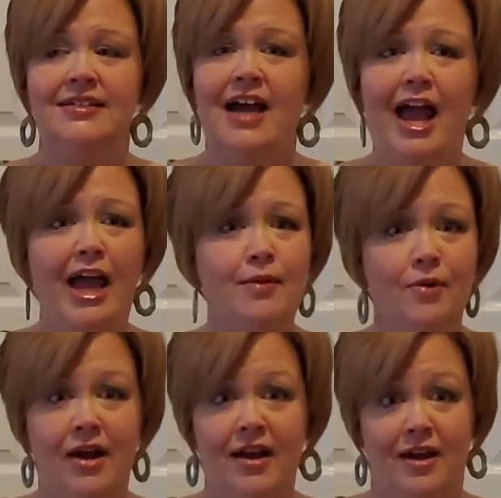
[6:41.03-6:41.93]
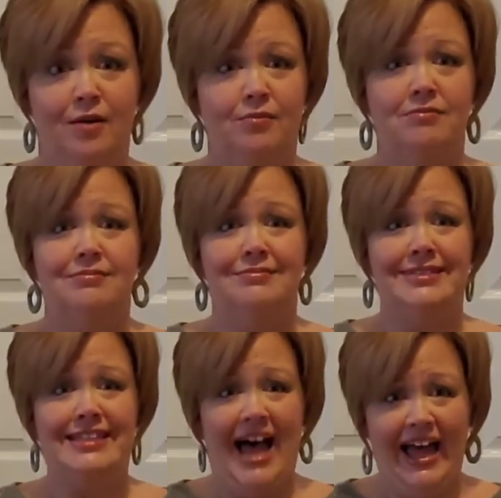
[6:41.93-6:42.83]
Abraham
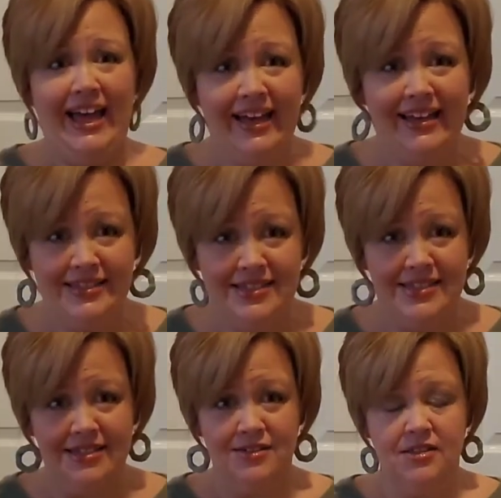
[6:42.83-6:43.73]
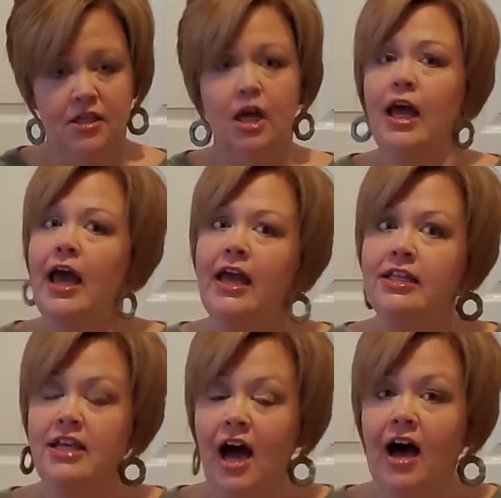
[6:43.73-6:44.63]
lies.
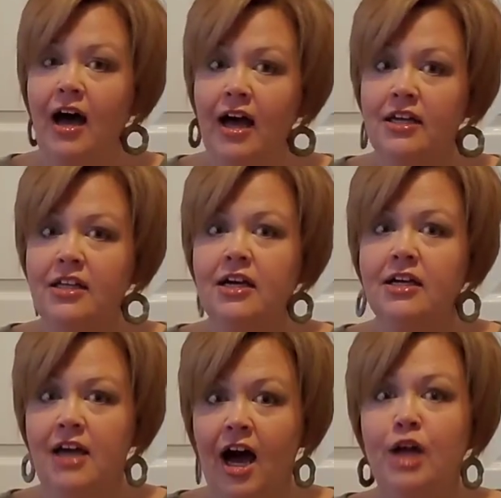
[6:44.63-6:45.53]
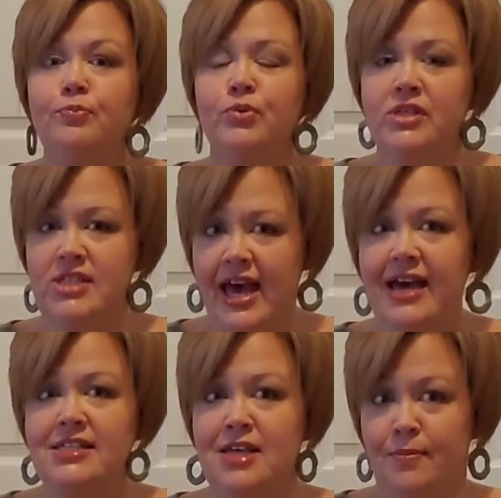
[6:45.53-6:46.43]
And God
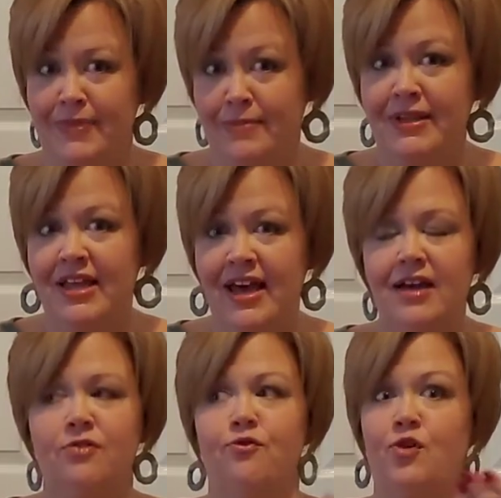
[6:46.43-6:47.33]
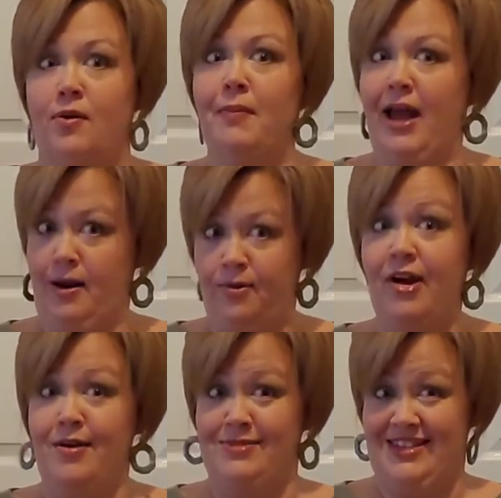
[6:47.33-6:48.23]
protects Abimelech from
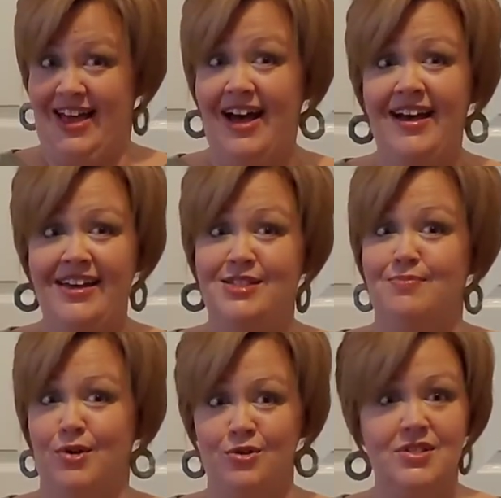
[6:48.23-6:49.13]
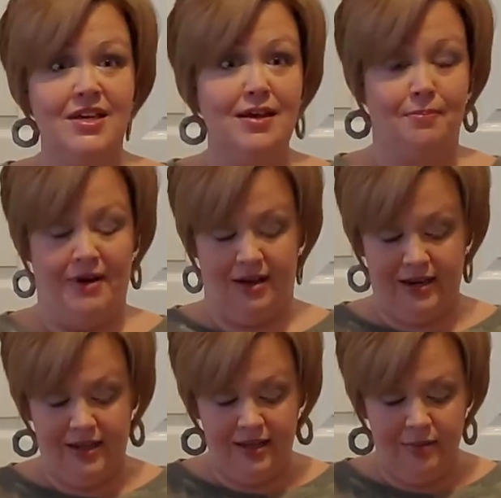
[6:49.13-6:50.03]
Abraham's lie, his mercy upon
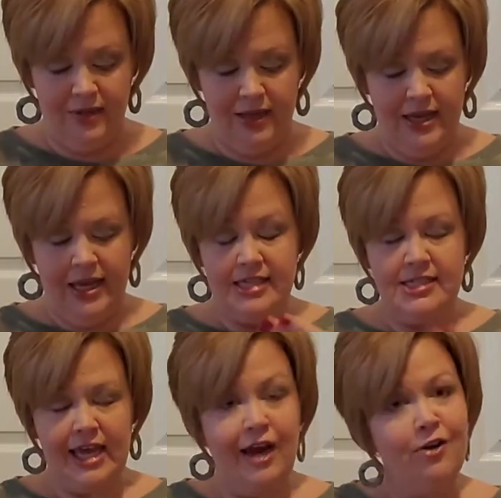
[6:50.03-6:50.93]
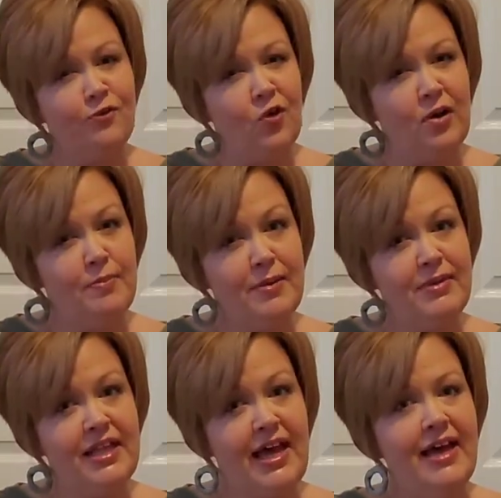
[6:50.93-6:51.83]
him, his care for
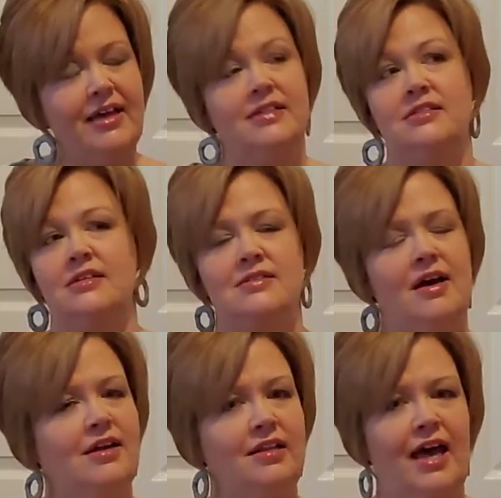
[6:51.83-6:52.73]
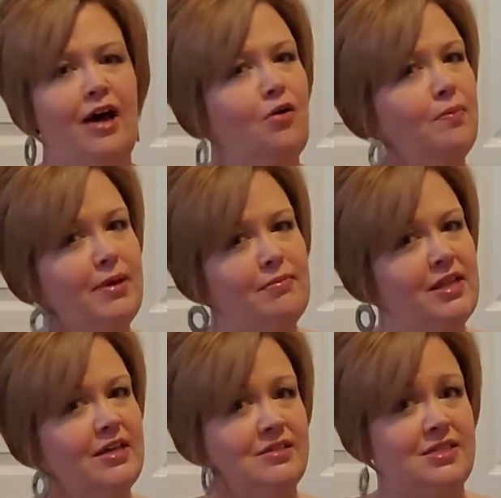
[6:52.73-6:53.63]
Abimelech, and does not allow
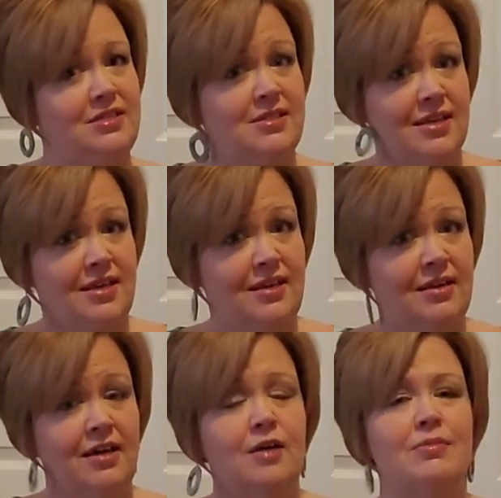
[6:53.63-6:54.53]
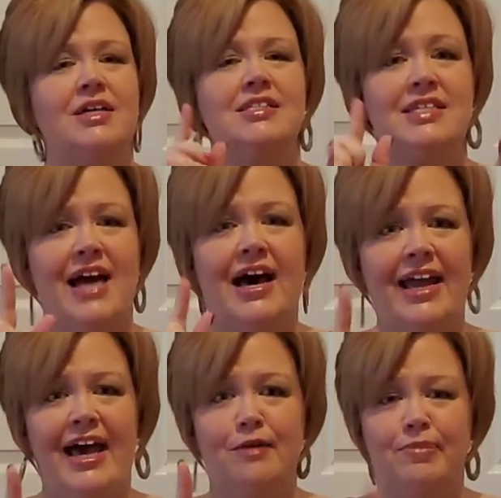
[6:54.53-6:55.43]
Abimelech to sin because God
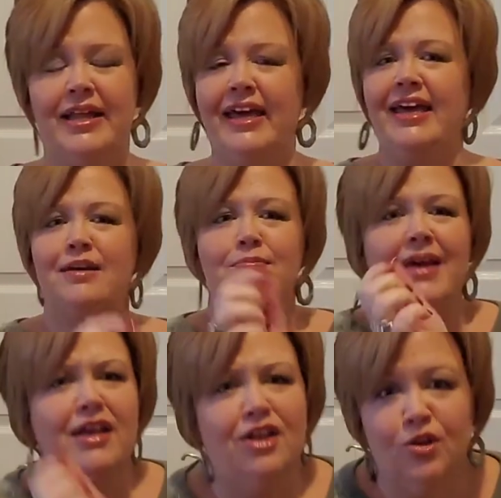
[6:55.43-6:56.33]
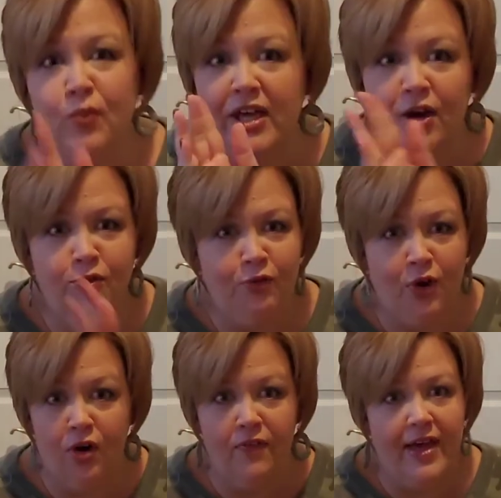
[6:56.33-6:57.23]
had a plan. And man, could we go
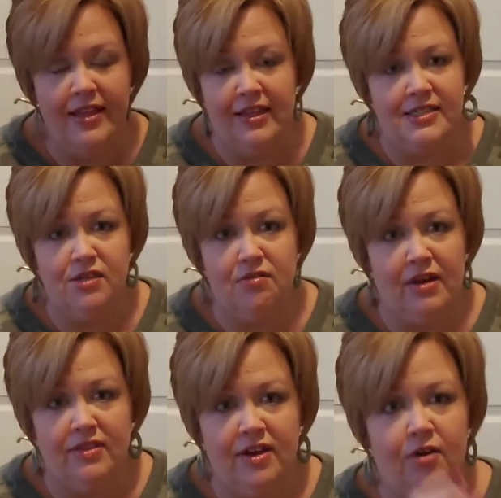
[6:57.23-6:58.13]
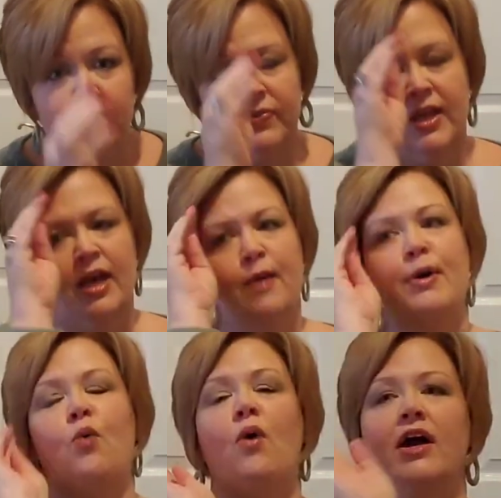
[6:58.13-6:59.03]
far on that lesson right there
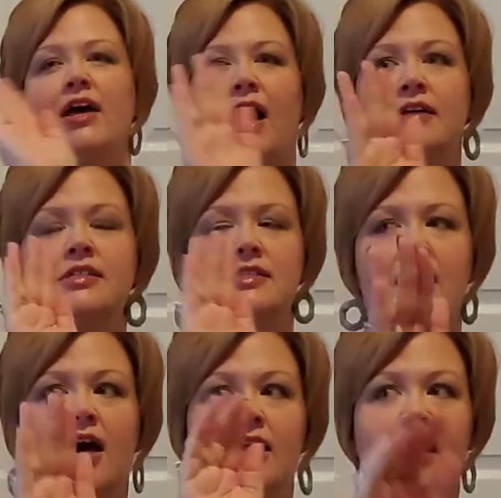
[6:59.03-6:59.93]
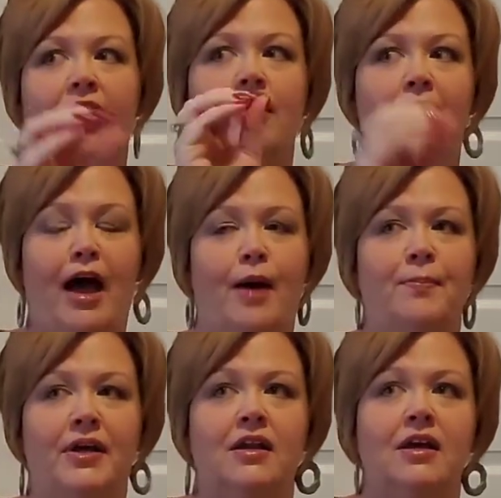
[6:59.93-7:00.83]
about what God did not allow to happen